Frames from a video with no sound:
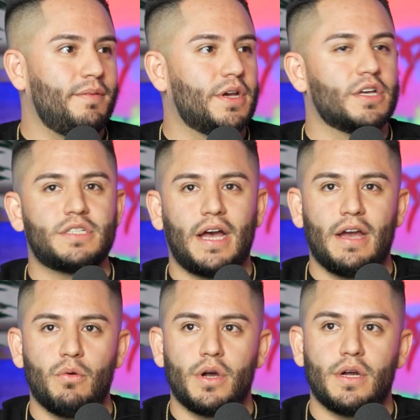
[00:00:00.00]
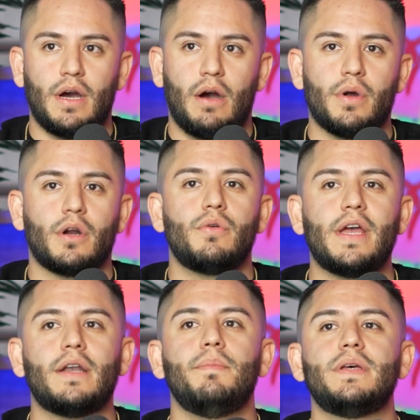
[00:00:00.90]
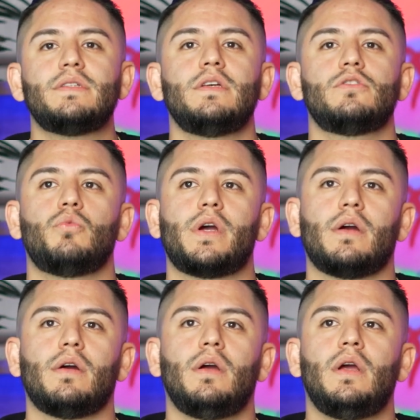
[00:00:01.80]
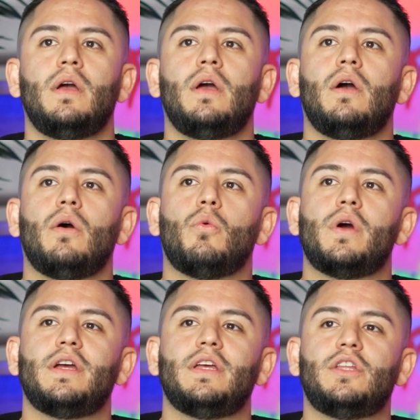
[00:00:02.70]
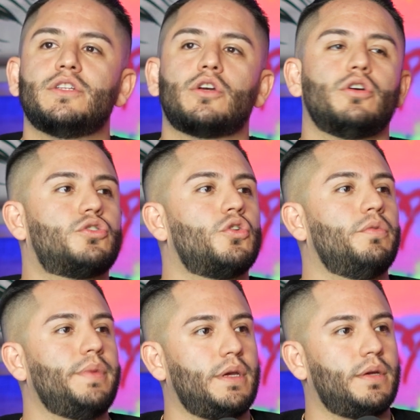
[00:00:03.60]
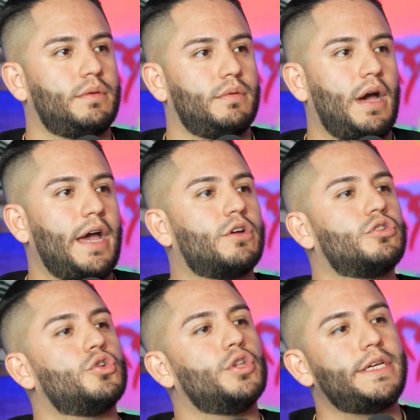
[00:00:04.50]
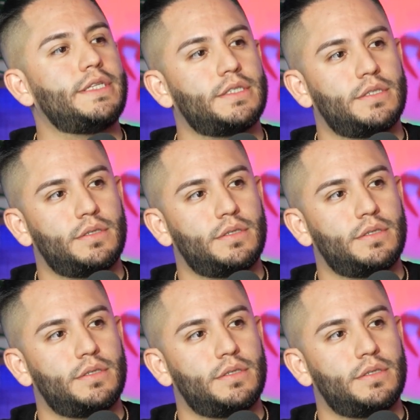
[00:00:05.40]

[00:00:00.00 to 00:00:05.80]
Because I wanna create a business where it doesn't control me. I control it.